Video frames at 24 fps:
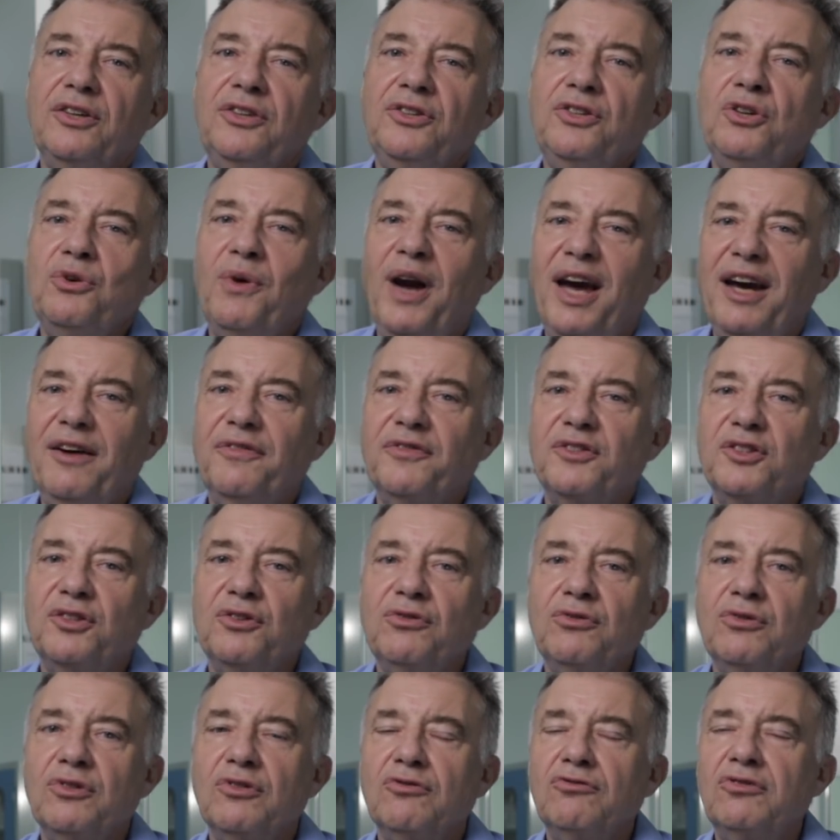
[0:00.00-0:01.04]
you have
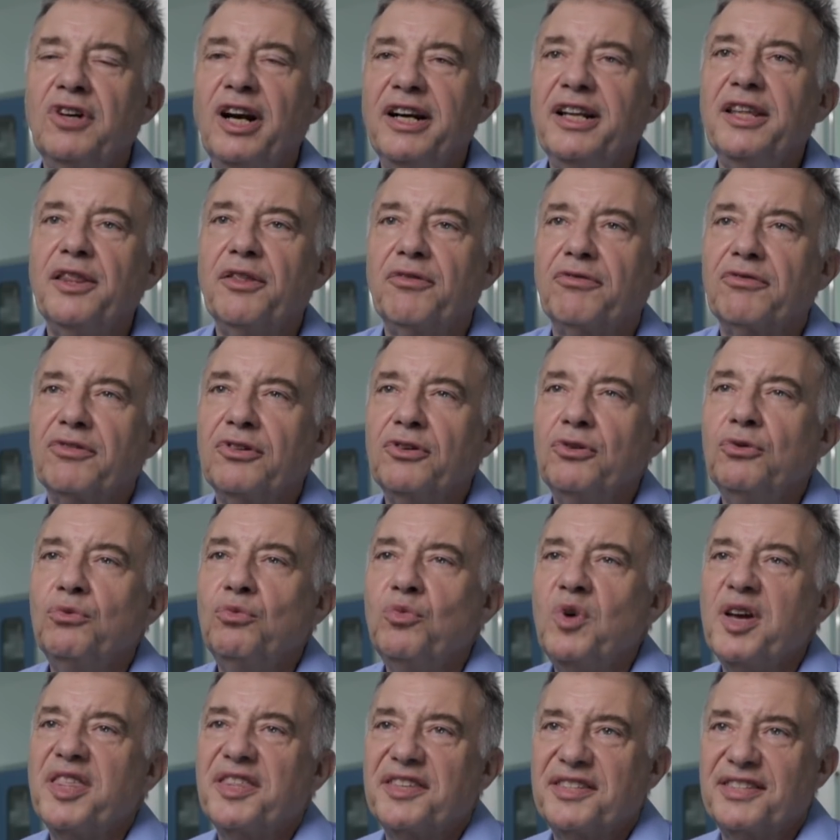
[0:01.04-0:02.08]
to run it through
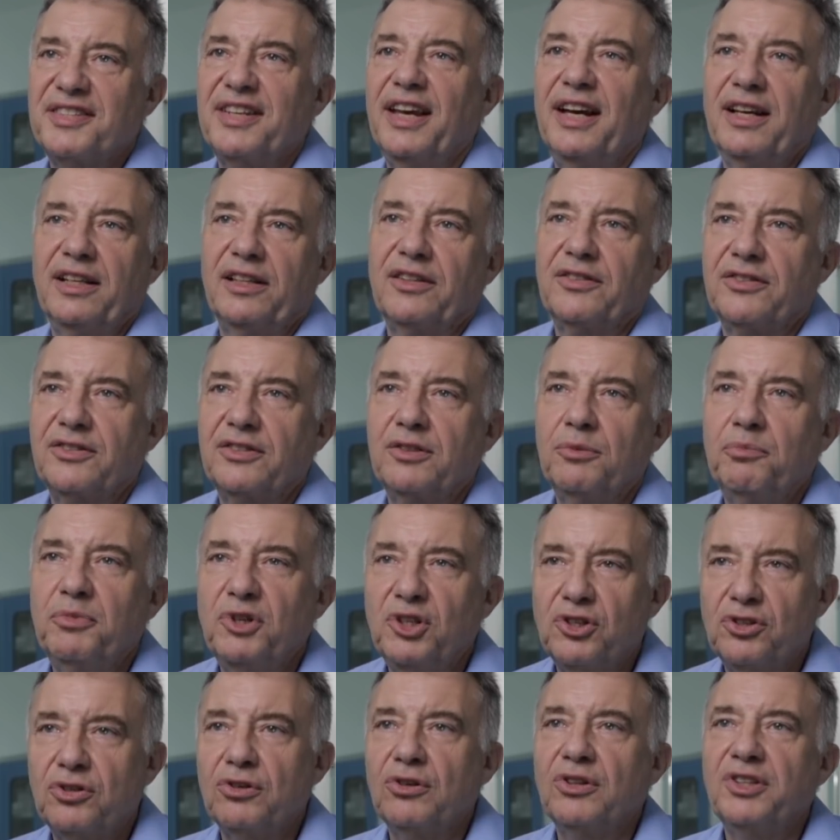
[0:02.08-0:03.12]
with cells to be
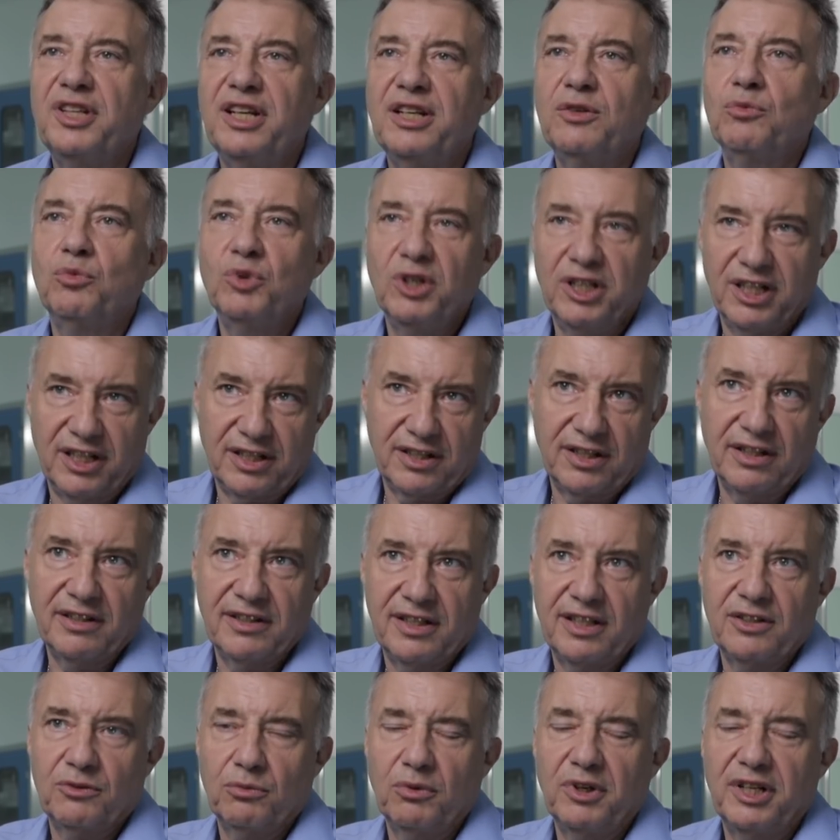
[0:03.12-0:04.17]
sure that it works and
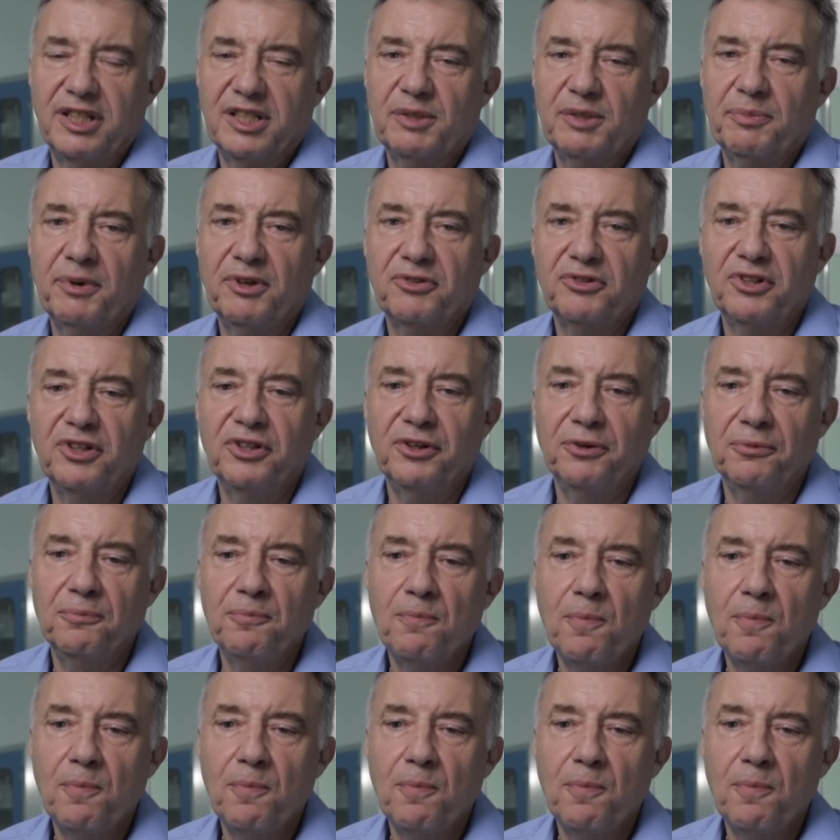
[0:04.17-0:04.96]
does what it's supposed to do.